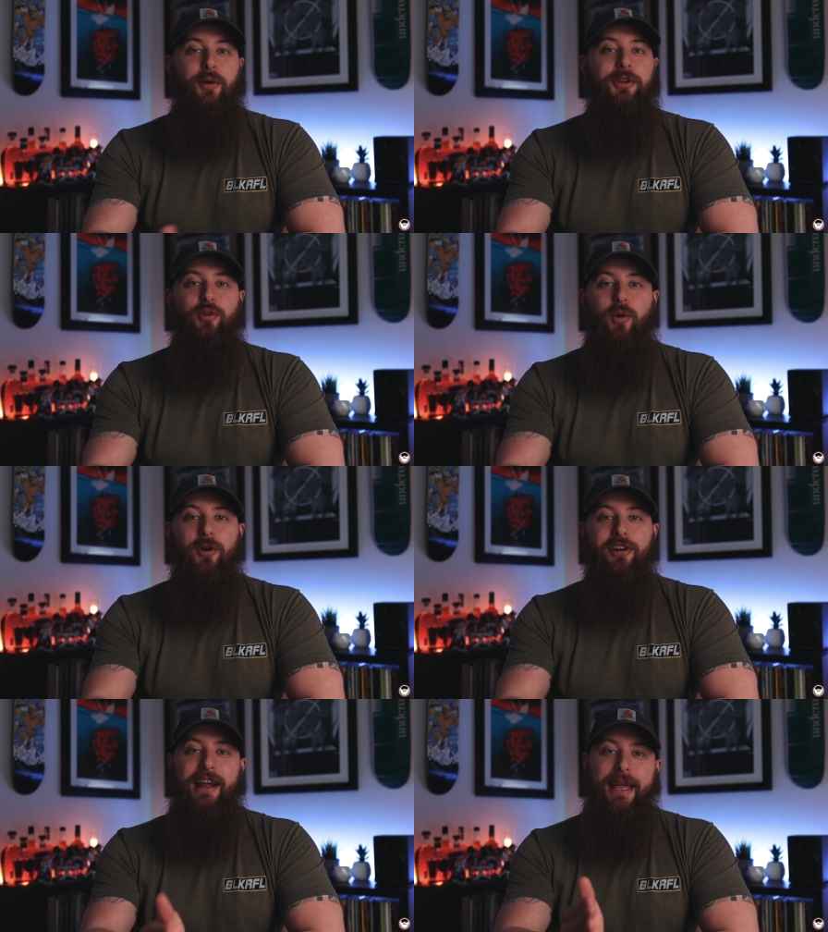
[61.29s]
Now, when you
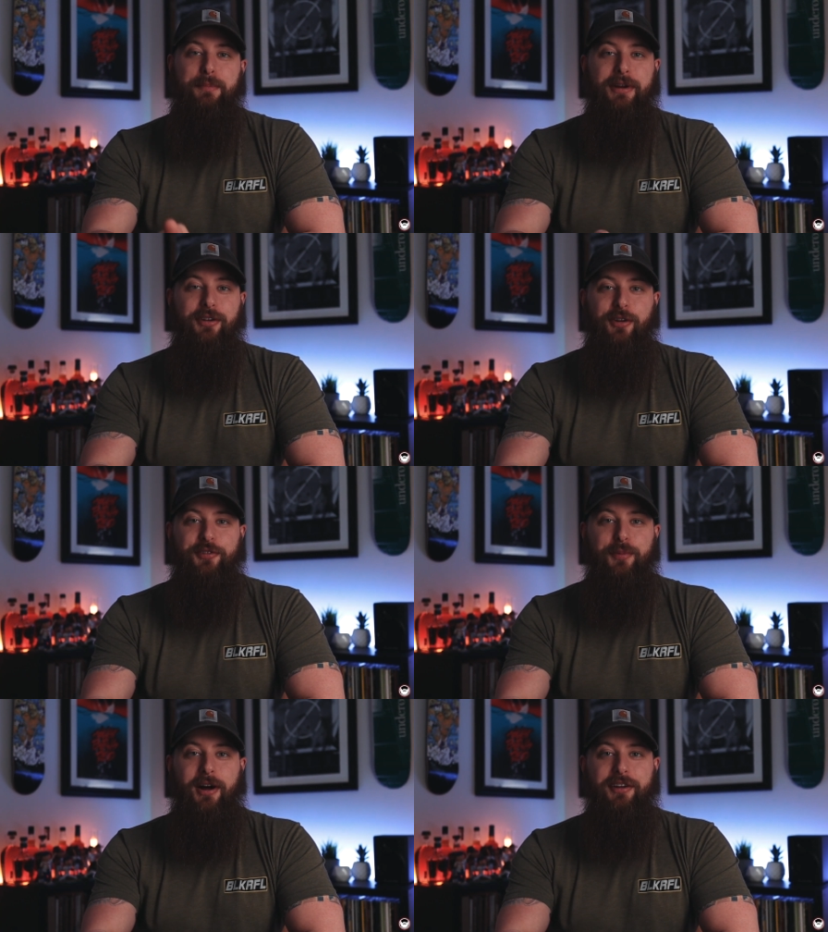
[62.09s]
order a beard oil
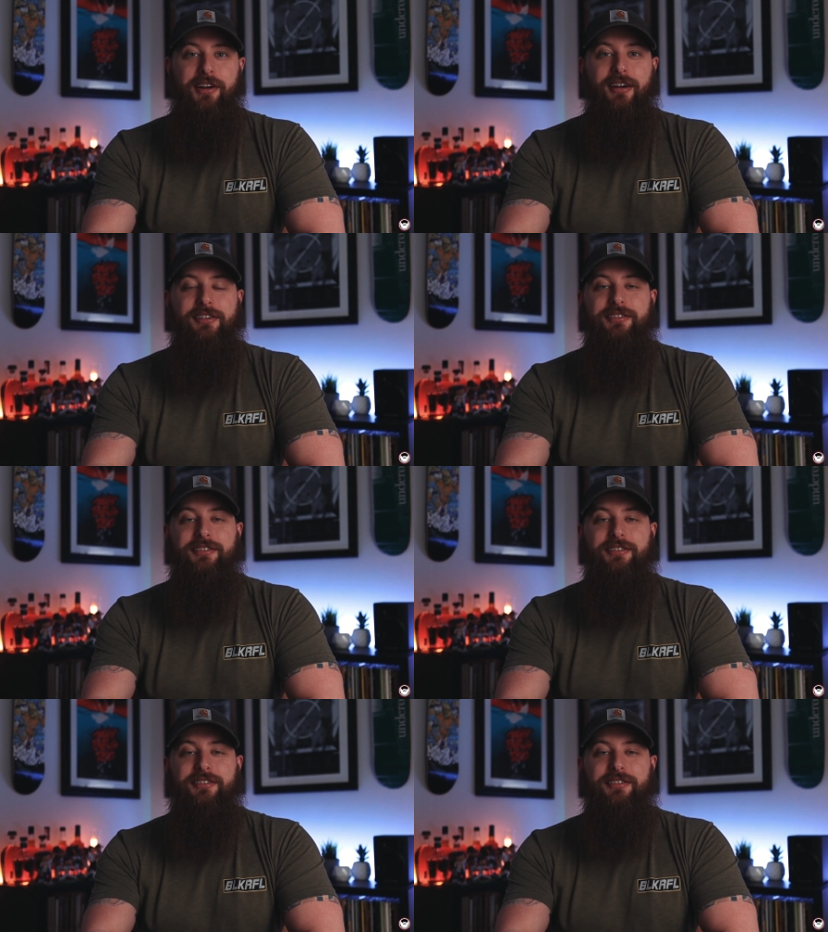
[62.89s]
from Honyocker,